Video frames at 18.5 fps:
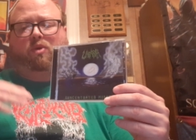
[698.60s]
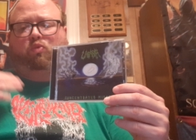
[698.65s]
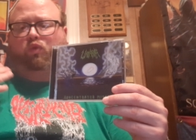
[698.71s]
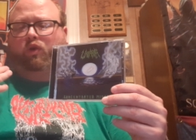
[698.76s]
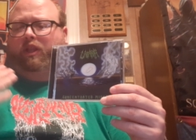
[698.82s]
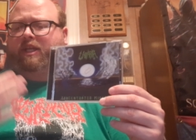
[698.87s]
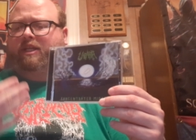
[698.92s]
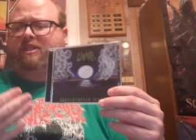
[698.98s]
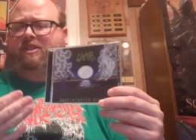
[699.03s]

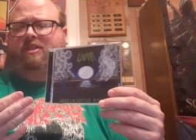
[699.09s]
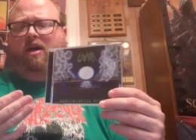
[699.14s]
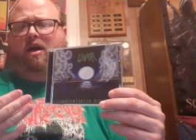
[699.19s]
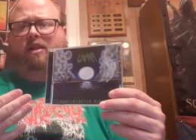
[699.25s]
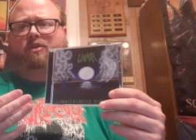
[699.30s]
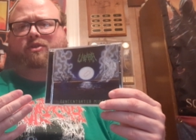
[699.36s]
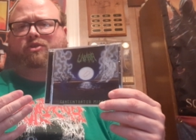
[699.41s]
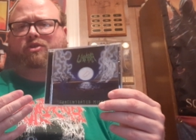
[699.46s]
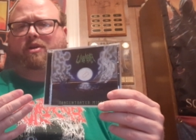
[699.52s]
Really
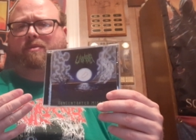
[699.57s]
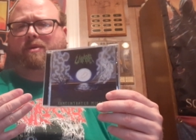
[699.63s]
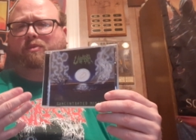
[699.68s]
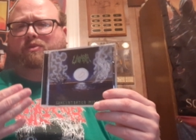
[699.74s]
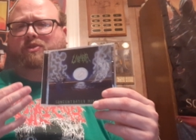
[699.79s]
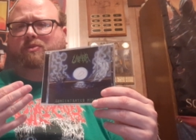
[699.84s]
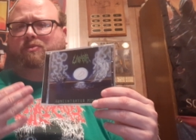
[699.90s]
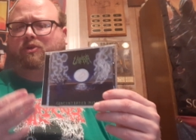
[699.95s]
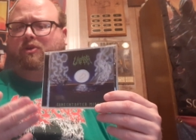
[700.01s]
solid
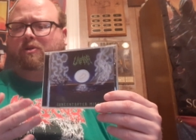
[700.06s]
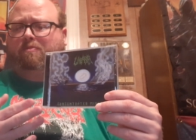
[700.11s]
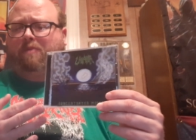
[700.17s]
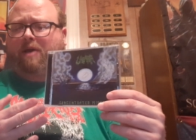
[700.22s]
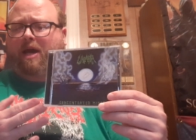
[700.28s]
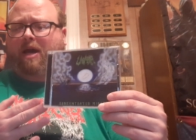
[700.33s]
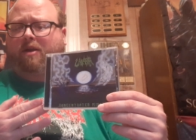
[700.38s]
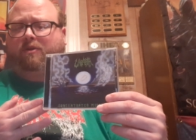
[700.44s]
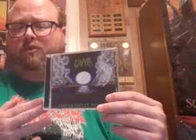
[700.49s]
drumming with some good
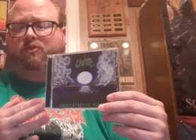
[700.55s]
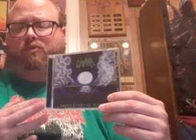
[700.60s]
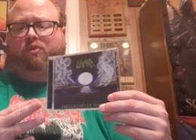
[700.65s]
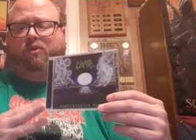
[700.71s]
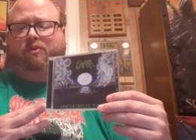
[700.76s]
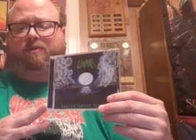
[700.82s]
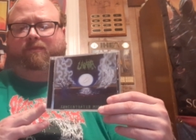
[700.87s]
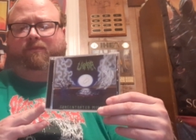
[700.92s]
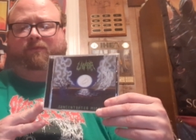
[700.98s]
patterns,
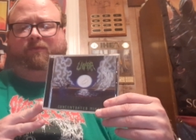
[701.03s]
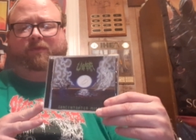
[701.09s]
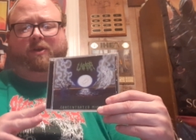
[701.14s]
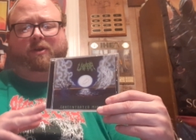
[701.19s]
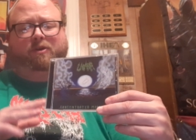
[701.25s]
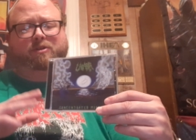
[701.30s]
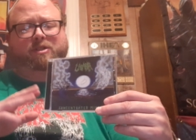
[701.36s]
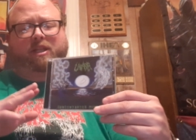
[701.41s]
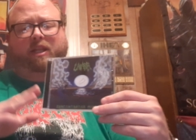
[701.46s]
rolls, and
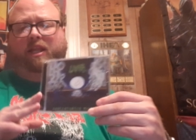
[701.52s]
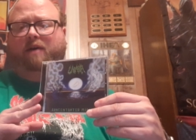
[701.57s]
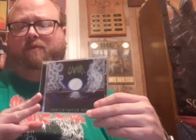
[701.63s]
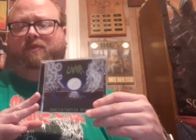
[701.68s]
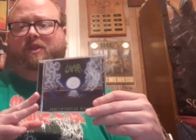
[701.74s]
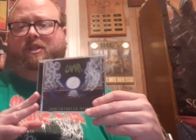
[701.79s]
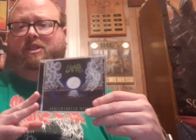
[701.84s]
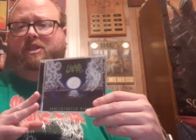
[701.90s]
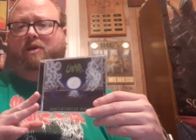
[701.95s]
fills.
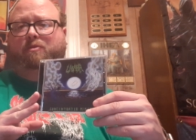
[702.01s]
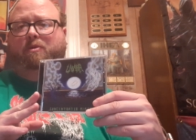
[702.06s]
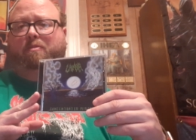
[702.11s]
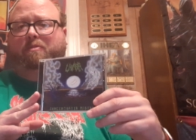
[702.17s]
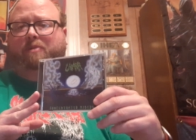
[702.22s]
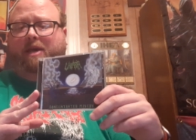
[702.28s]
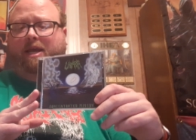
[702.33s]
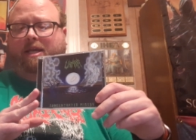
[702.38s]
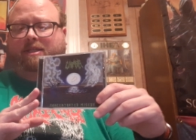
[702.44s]
Love the double
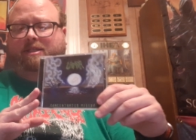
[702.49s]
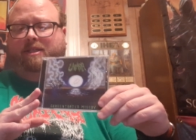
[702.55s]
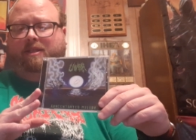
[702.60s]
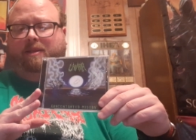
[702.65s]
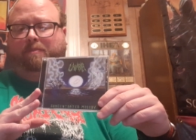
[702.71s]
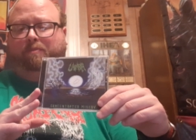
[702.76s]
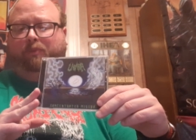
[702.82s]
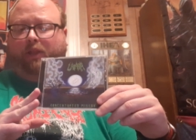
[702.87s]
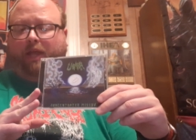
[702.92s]
bass
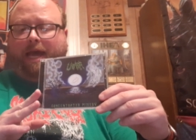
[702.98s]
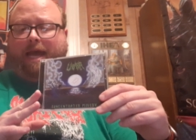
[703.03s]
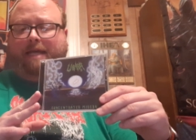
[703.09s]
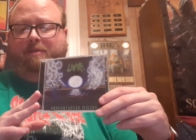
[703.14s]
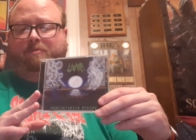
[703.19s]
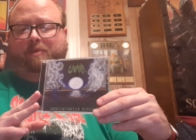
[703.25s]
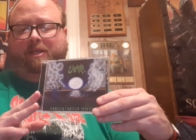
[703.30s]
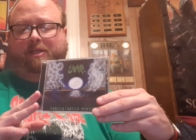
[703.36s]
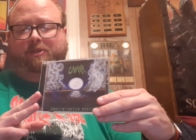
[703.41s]
and the
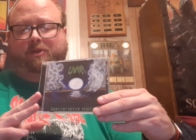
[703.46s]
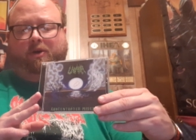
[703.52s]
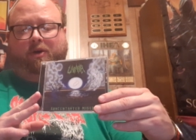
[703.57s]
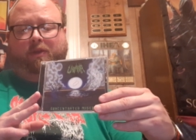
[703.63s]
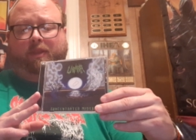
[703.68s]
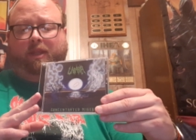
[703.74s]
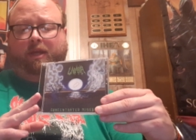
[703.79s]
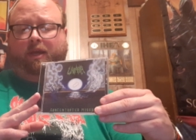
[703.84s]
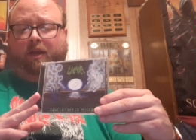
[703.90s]
blast beats
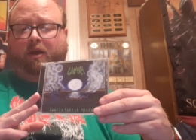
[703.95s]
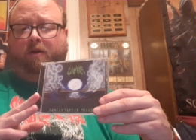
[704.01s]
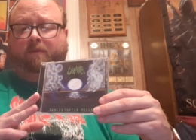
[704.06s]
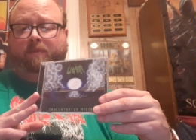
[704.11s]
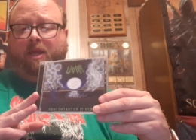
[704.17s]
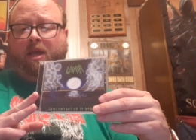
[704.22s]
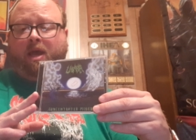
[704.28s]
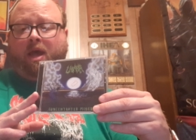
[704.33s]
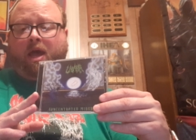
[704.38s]
on there.
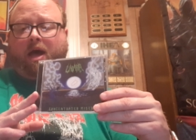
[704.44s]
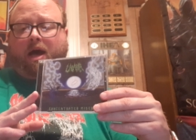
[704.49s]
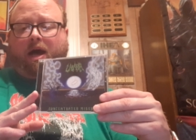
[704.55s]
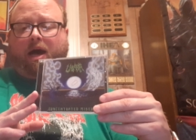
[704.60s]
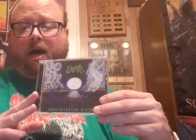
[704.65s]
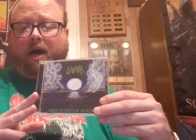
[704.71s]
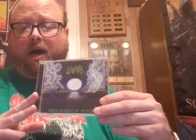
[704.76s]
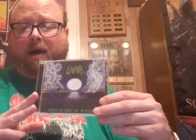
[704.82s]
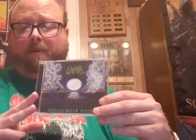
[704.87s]

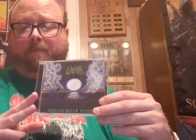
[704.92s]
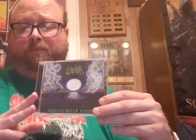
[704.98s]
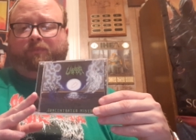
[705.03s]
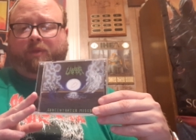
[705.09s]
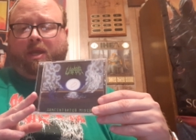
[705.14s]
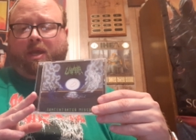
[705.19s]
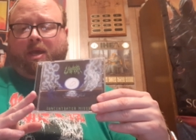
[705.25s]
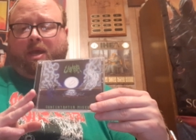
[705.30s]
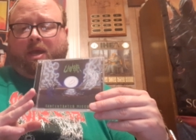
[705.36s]
Um,
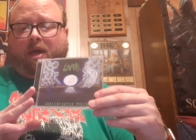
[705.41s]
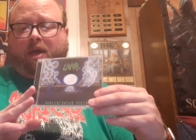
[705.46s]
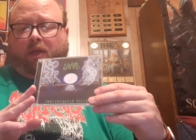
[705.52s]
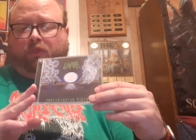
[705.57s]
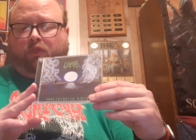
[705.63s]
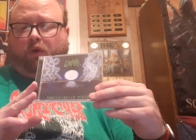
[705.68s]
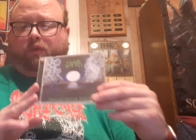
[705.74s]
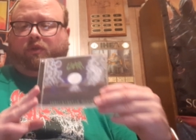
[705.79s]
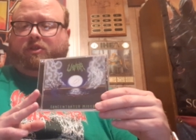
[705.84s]

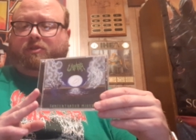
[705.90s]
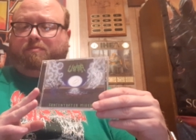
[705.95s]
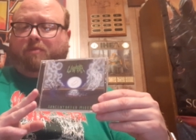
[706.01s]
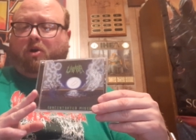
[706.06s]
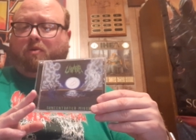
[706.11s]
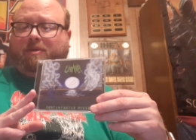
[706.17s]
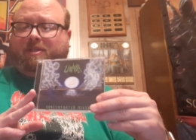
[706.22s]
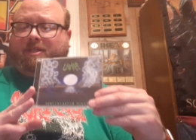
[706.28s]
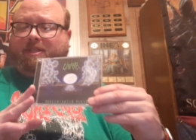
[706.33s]
Though there's
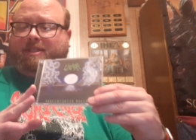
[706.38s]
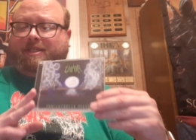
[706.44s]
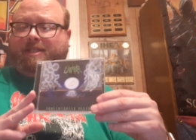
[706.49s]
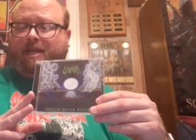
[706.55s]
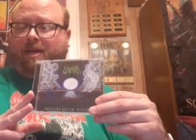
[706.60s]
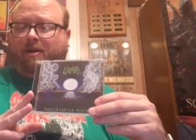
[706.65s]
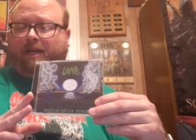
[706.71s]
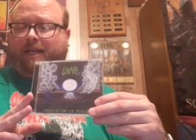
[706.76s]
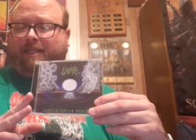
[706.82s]
moments the
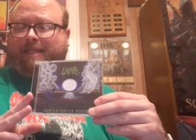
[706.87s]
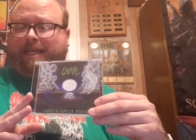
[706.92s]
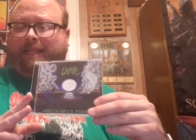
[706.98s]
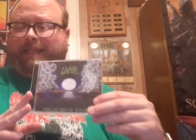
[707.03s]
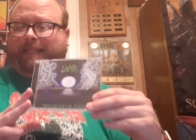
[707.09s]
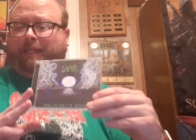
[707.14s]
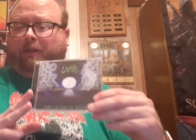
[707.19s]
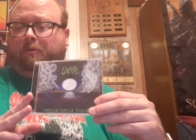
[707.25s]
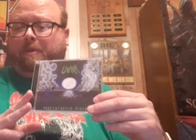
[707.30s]
snare gets a
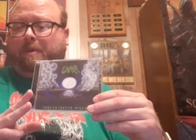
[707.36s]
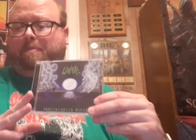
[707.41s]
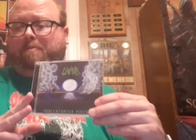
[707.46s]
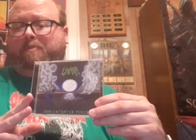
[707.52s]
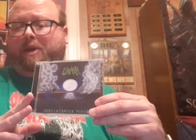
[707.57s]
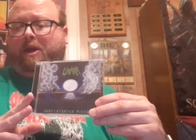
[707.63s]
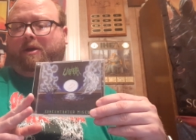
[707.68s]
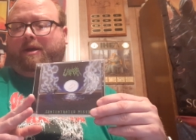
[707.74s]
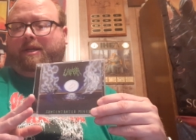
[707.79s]
little
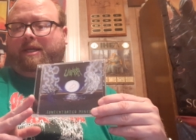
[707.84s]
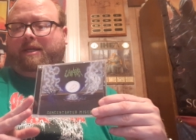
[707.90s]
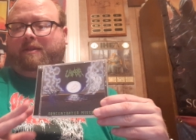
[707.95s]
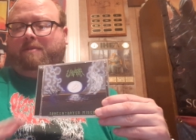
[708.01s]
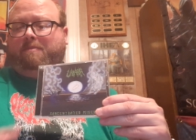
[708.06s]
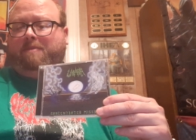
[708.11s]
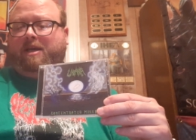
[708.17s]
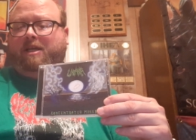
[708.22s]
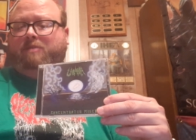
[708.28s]
bit buried in
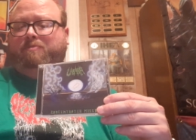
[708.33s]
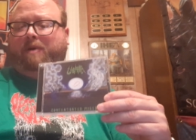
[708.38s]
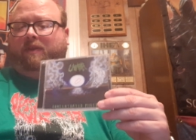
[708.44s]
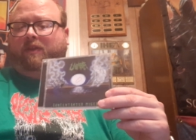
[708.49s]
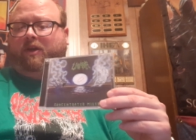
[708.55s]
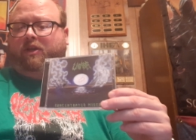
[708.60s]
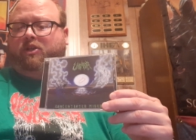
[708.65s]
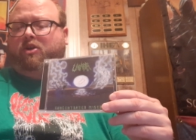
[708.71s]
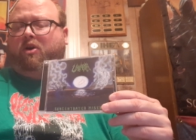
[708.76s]
the mix by
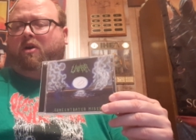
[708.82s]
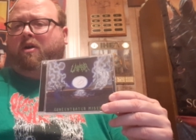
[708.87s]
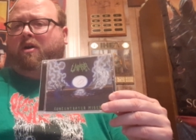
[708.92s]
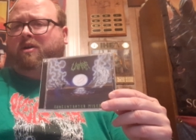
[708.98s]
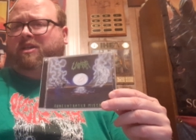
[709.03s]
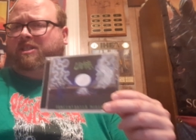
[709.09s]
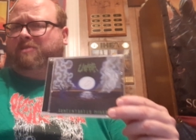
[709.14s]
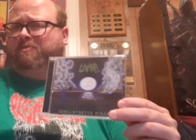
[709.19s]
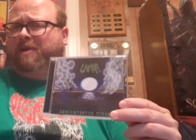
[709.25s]
the
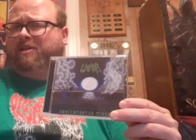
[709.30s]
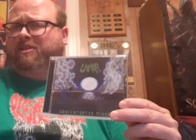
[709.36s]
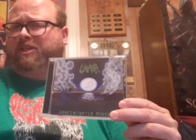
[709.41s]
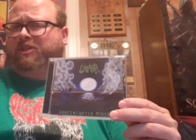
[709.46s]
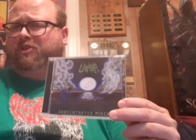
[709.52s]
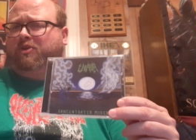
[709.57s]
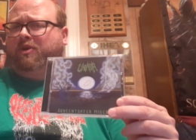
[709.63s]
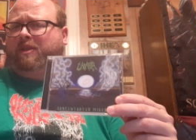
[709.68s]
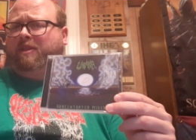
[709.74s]
guitars,
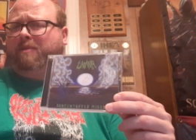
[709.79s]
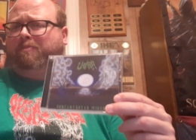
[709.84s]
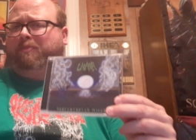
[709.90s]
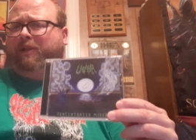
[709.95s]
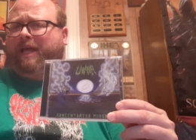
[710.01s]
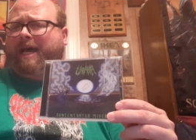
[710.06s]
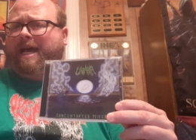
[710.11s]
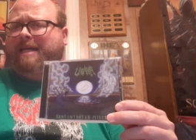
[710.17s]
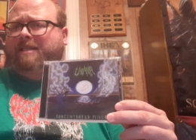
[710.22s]
especially during the
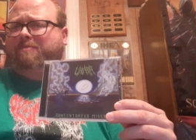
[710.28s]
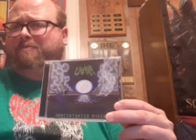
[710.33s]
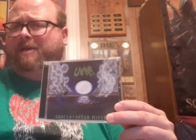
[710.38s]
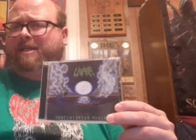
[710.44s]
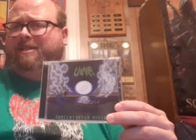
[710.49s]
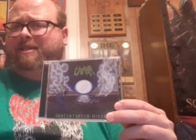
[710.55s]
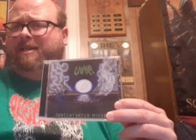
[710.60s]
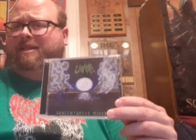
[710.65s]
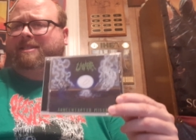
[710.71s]
blast
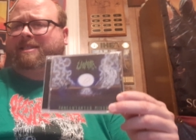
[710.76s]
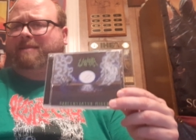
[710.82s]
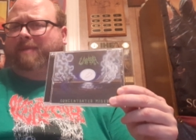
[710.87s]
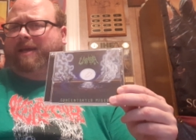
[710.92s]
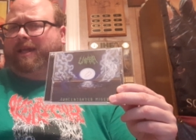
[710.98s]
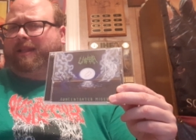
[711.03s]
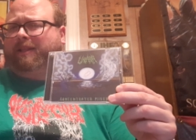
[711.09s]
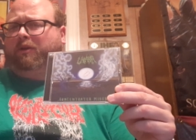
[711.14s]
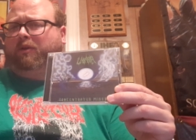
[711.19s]
beats. They just seem
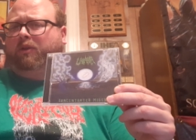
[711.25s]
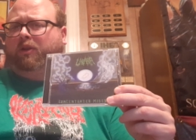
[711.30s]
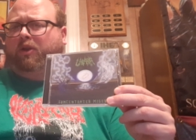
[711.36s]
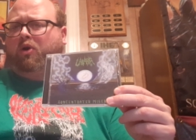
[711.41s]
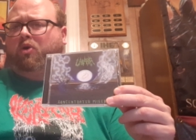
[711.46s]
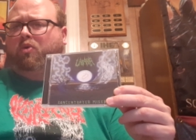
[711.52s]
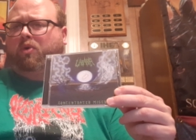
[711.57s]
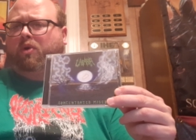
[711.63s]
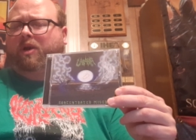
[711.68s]
like a little
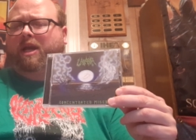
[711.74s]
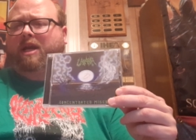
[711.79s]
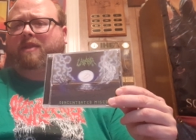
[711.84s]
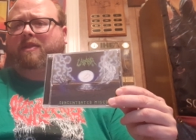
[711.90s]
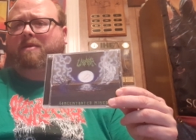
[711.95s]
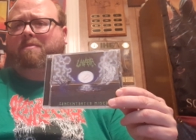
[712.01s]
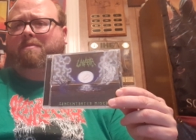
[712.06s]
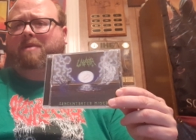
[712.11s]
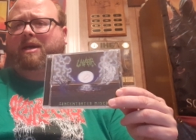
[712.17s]
lower
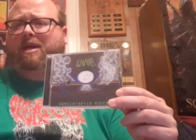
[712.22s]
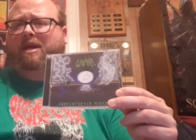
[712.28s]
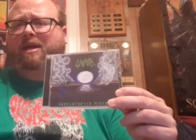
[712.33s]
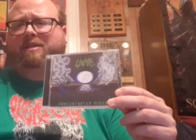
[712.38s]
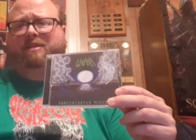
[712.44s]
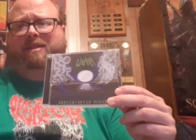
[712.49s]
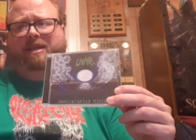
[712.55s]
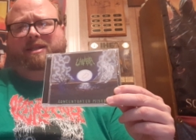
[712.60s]
in the mix.